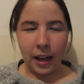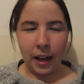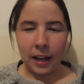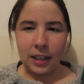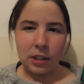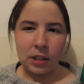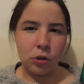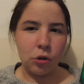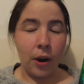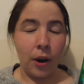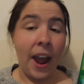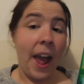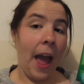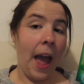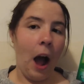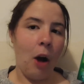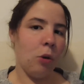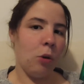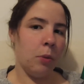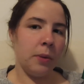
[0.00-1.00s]
Like, I didn't know
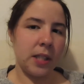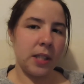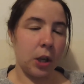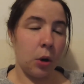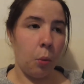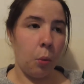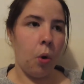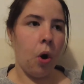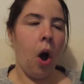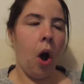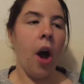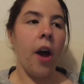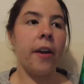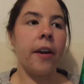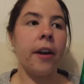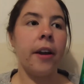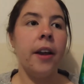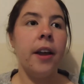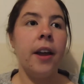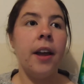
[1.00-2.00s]
how it was going to
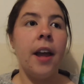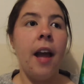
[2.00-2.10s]
work.